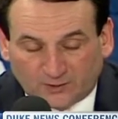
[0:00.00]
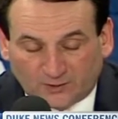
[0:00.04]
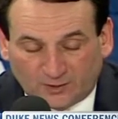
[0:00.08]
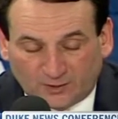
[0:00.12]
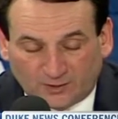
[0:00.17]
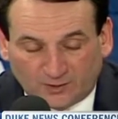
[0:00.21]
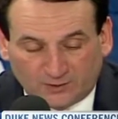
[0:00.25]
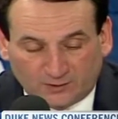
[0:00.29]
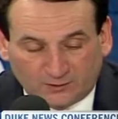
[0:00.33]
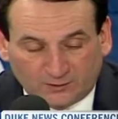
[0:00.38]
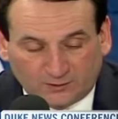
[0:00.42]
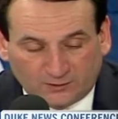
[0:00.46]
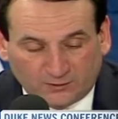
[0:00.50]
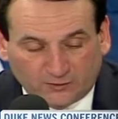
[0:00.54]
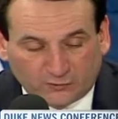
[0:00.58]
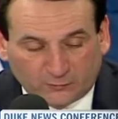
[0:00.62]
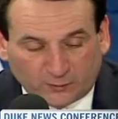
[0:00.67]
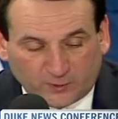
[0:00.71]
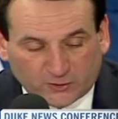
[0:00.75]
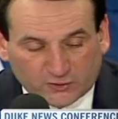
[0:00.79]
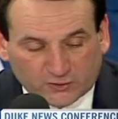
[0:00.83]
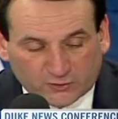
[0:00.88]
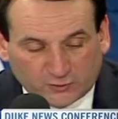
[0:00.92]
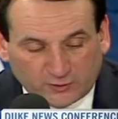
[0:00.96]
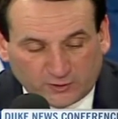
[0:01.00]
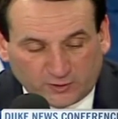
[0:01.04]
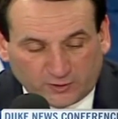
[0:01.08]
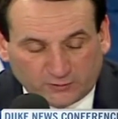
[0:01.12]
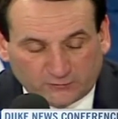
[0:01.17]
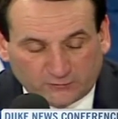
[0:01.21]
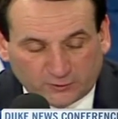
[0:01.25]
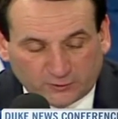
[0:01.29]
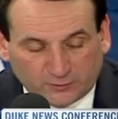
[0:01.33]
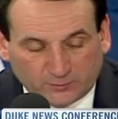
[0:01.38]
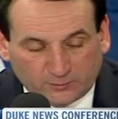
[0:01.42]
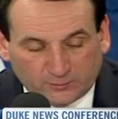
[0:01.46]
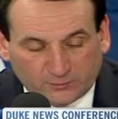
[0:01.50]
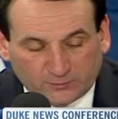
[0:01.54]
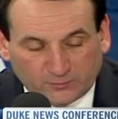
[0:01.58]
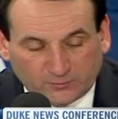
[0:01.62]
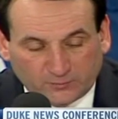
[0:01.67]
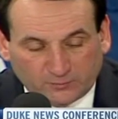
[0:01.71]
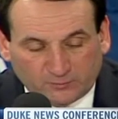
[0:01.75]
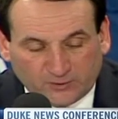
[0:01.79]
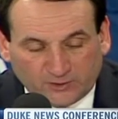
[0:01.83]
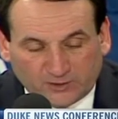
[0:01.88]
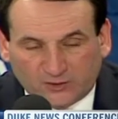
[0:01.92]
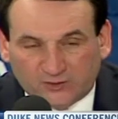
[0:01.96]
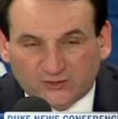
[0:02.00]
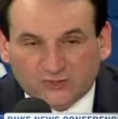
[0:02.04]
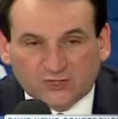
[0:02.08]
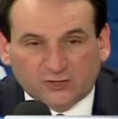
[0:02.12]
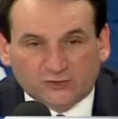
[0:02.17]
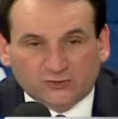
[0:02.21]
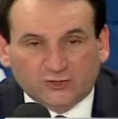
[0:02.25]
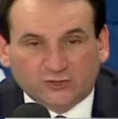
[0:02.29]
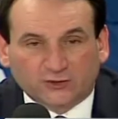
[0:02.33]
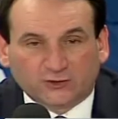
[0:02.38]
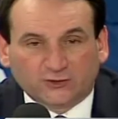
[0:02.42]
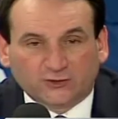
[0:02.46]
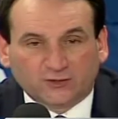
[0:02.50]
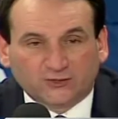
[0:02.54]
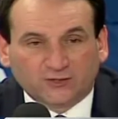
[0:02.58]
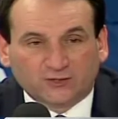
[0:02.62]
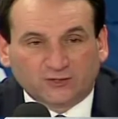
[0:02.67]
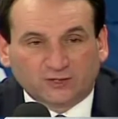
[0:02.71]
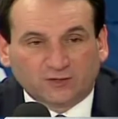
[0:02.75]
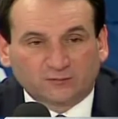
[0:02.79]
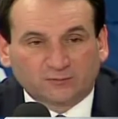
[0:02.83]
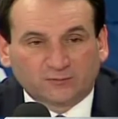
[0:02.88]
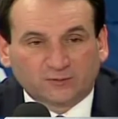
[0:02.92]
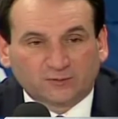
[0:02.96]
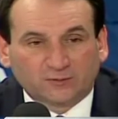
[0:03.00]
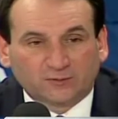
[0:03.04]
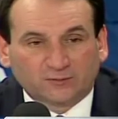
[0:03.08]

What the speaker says: And especially after beating such a good team.